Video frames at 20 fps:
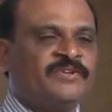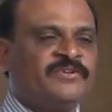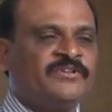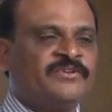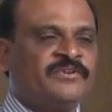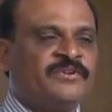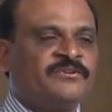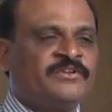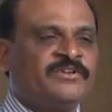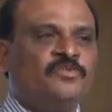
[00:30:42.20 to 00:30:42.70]
with
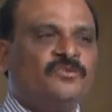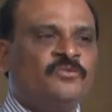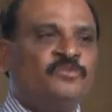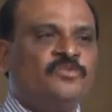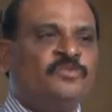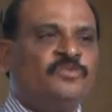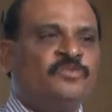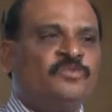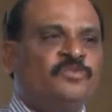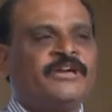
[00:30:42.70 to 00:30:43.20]
that,
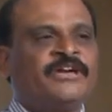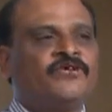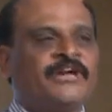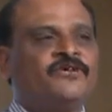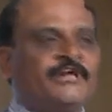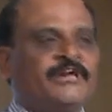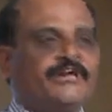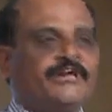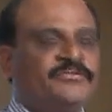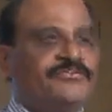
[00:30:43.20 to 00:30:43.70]
only try
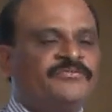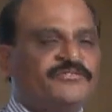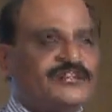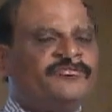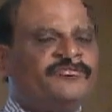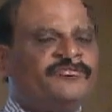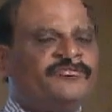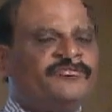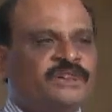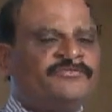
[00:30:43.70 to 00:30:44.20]
to
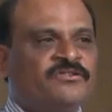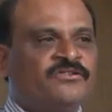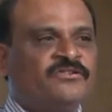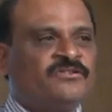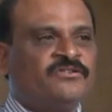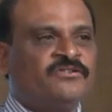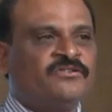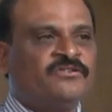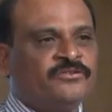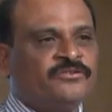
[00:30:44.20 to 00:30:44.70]
invest into that
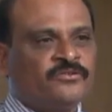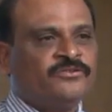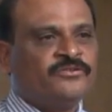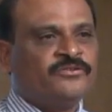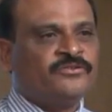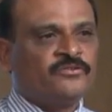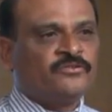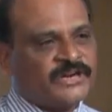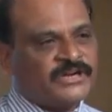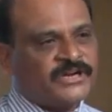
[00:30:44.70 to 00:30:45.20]
only. You
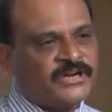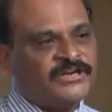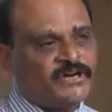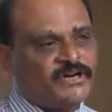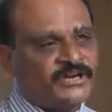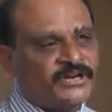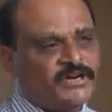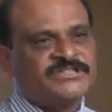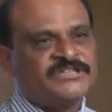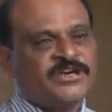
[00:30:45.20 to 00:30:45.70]
don't try
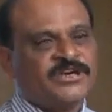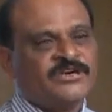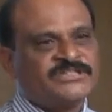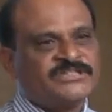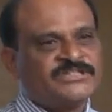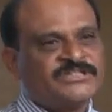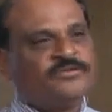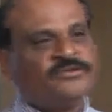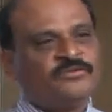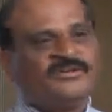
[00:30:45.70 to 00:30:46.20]
to pester him
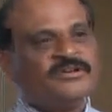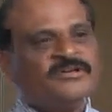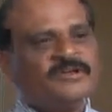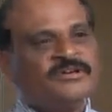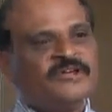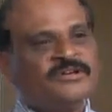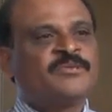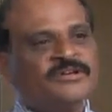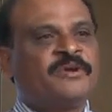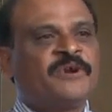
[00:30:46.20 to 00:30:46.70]
into
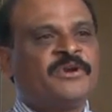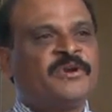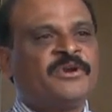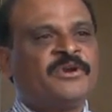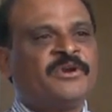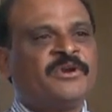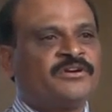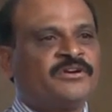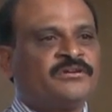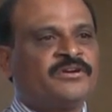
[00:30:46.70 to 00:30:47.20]
separate
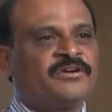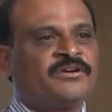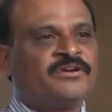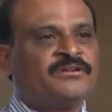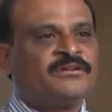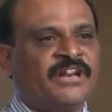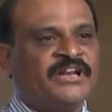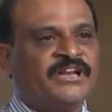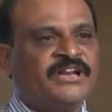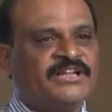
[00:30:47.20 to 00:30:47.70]
product
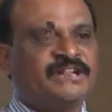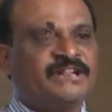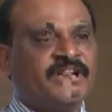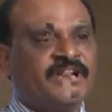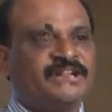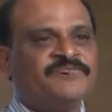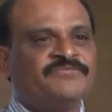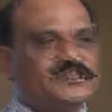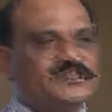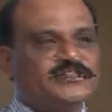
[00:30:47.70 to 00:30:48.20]
unless he is
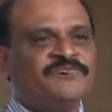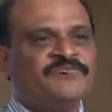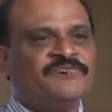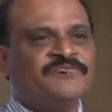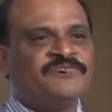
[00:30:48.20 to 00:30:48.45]
convinced.